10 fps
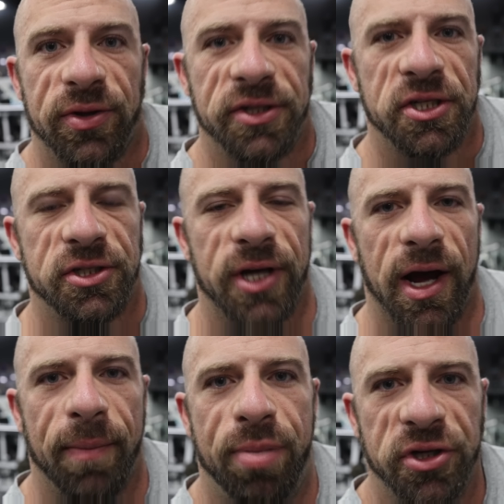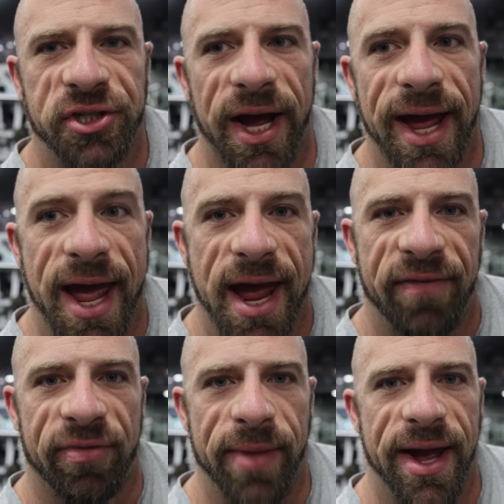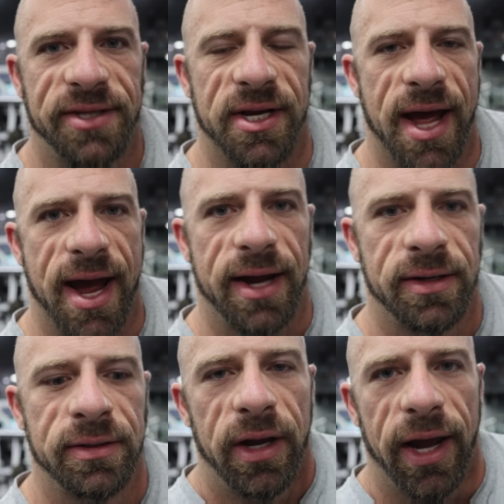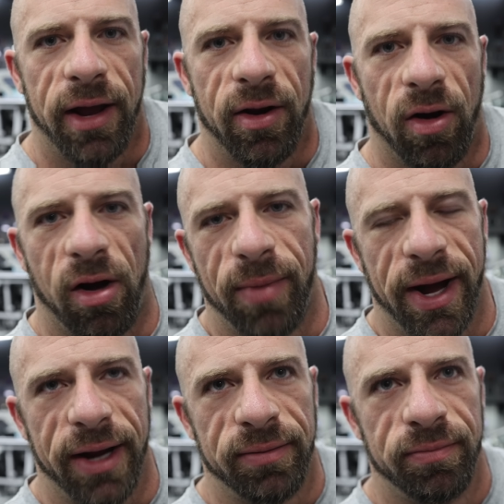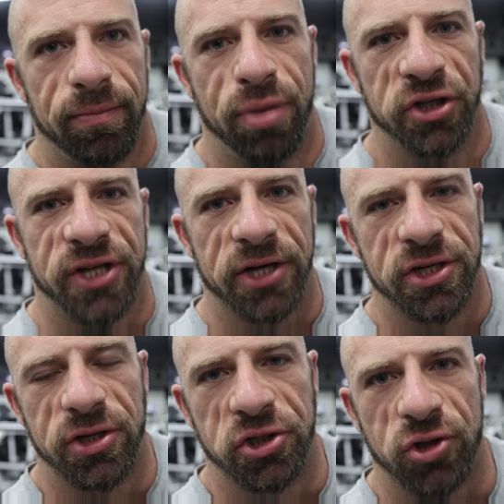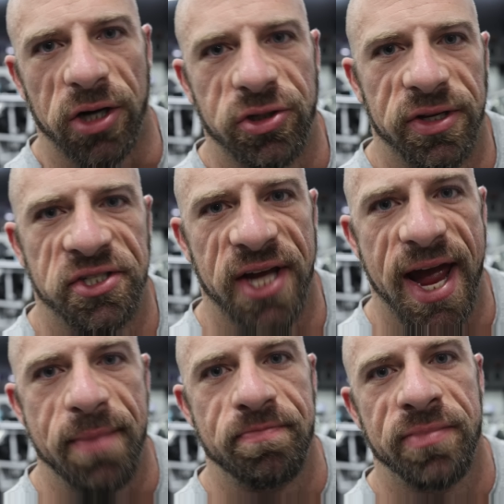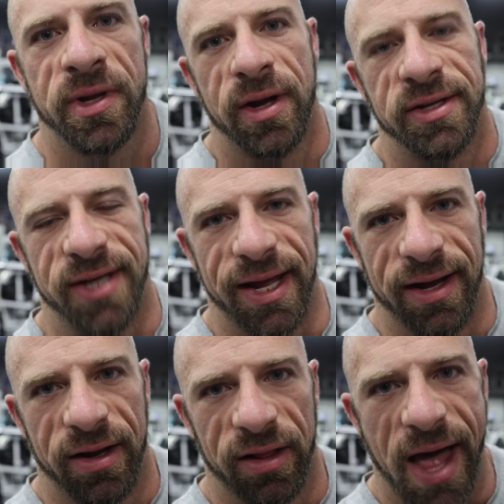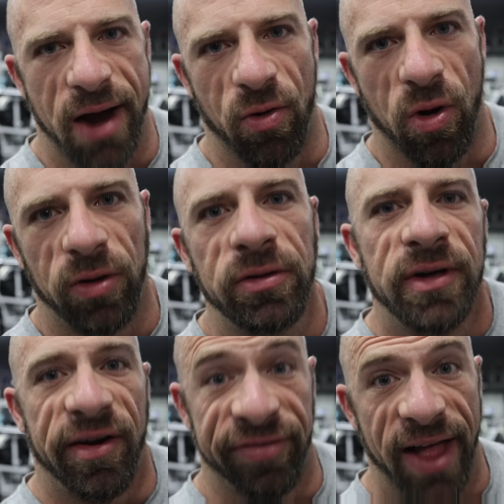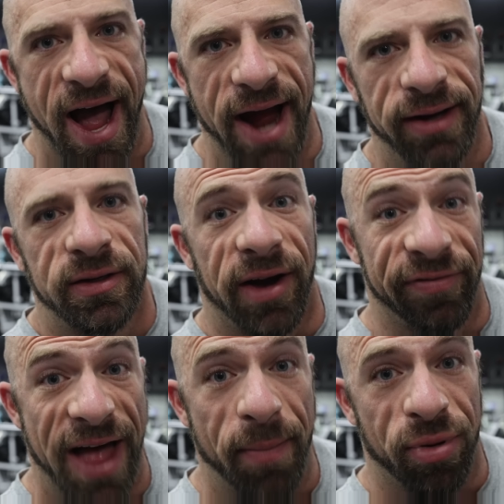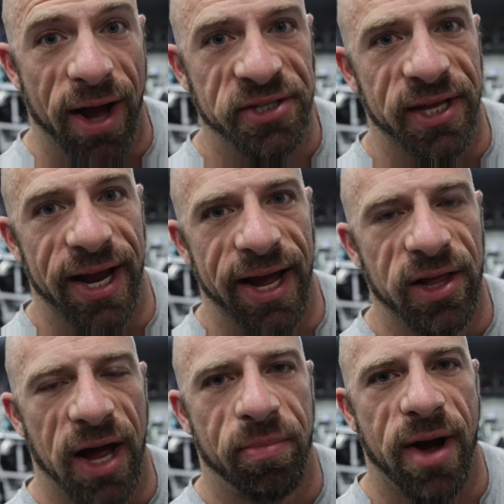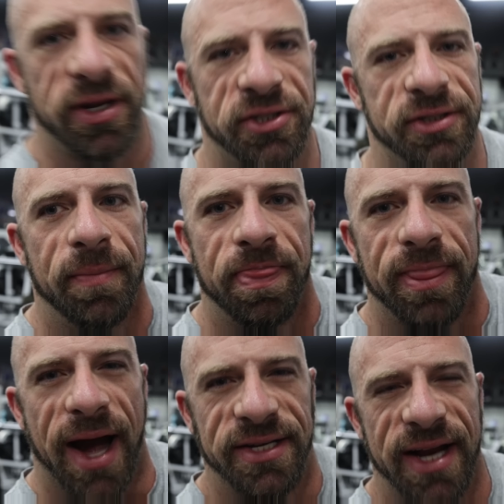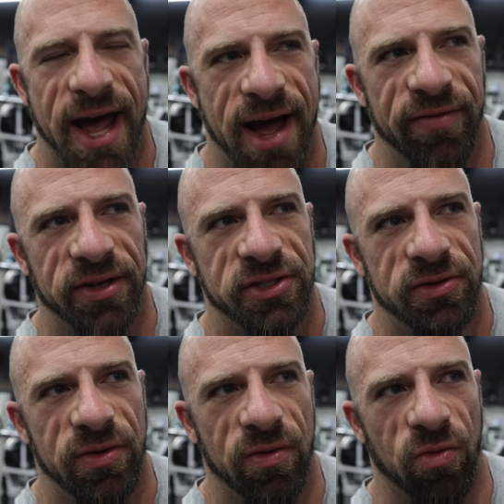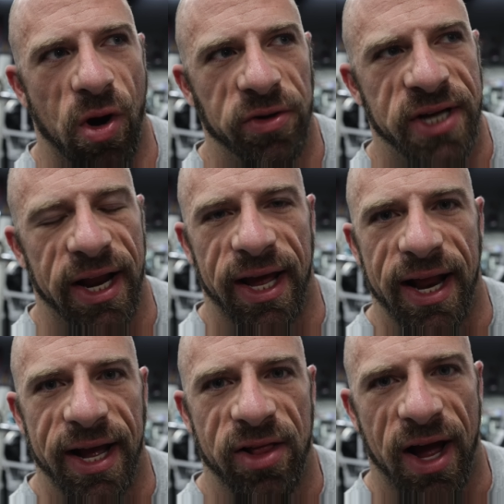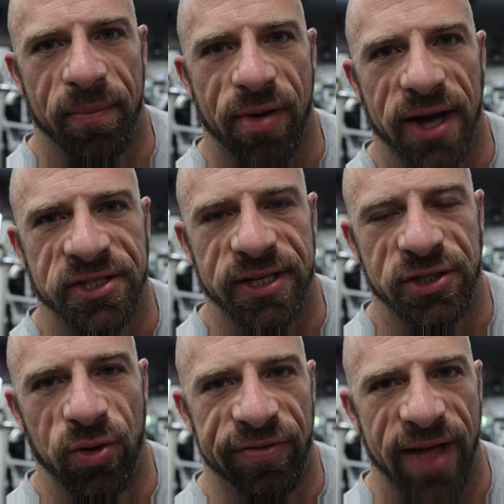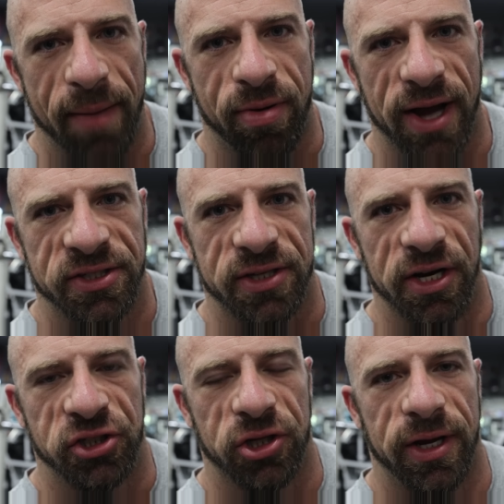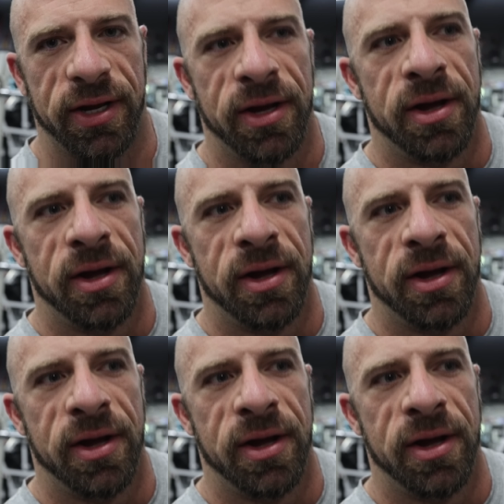So this is uh, push day A for me today, and all my push sessions are structured the same. It's a lateral fly, a flat press, then an incline press. I did have it rotating an incline press to a flat press initially,